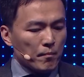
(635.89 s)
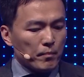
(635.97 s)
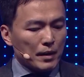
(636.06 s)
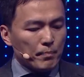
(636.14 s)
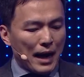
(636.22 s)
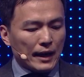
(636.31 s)

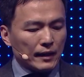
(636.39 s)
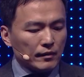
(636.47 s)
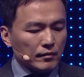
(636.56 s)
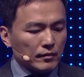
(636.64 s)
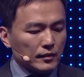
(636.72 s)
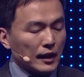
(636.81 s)
But by
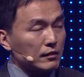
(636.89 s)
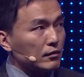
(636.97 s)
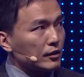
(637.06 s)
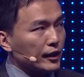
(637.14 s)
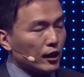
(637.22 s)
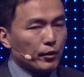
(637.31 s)

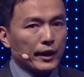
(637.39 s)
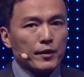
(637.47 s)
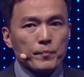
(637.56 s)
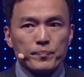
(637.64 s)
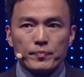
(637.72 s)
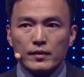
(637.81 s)
this theory,